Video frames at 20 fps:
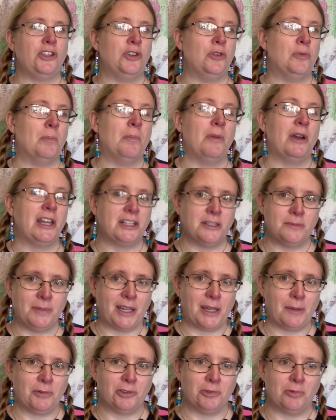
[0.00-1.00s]
you might
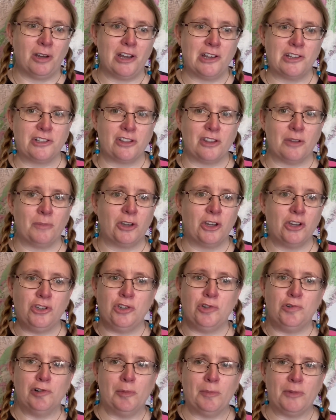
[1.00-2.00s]
be able to ask them,
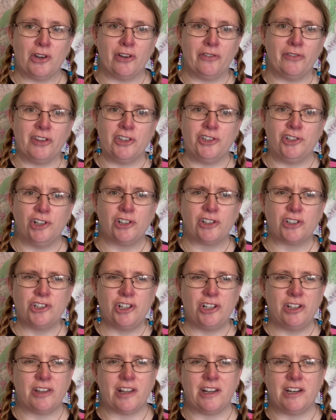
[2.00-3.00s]
could you drop me off at the
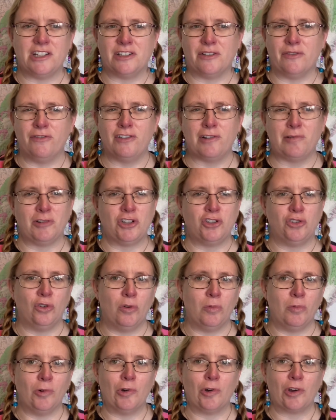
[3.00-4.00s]
junction, and then it's a very
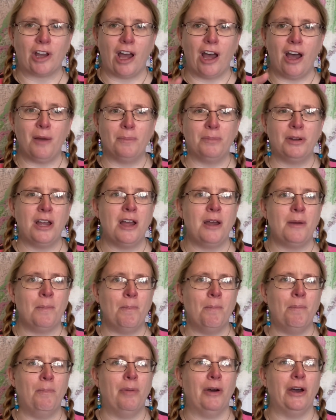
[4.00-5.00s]
short walk up.
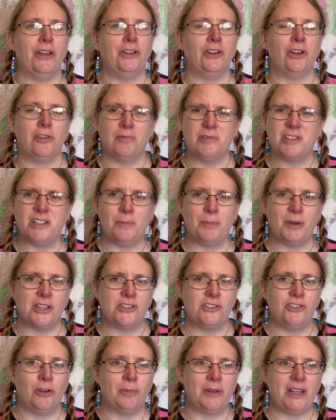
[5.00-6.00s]
But no, there isn't a
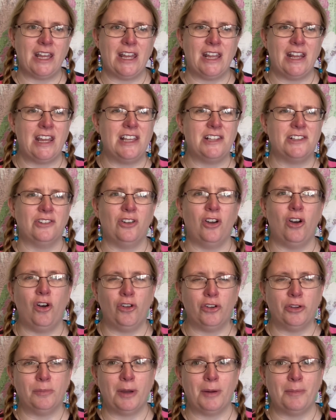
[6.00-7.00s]
bus stop, it isn't
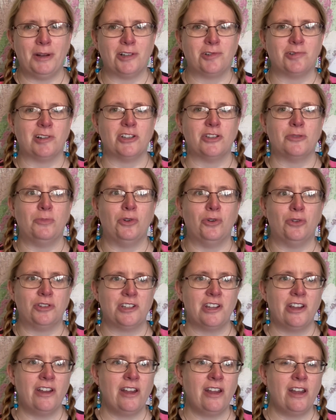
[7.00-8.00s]
on public
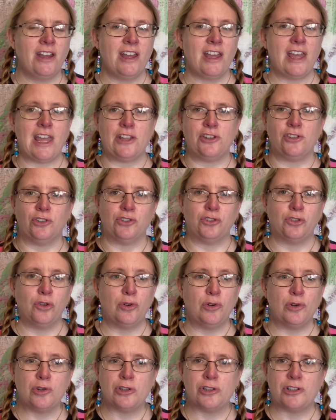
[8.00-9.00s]
transport, it's on
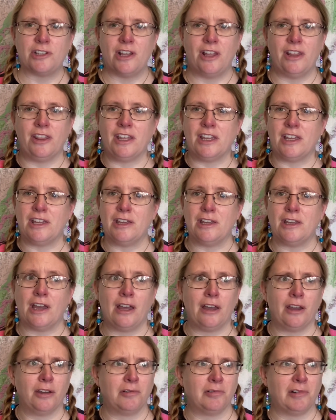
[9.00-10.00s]
tours.
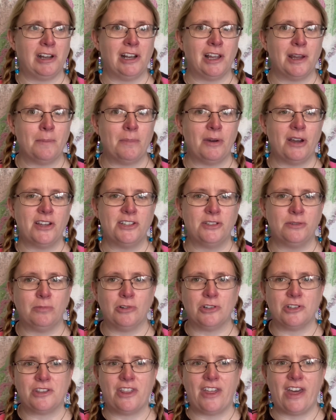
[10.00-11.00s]
The Grey Line
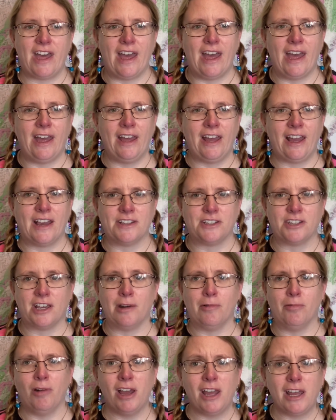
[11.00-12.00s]
bus was there as
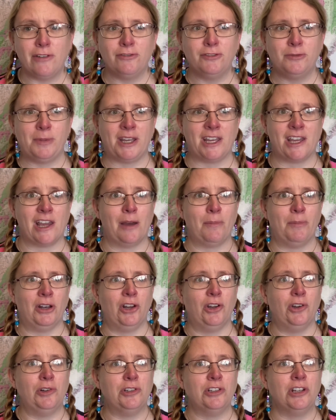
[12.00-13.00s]
I arrived, picking up
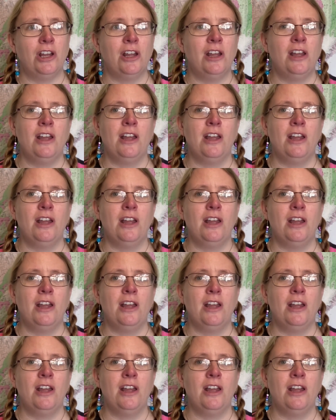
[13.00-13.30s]
a load,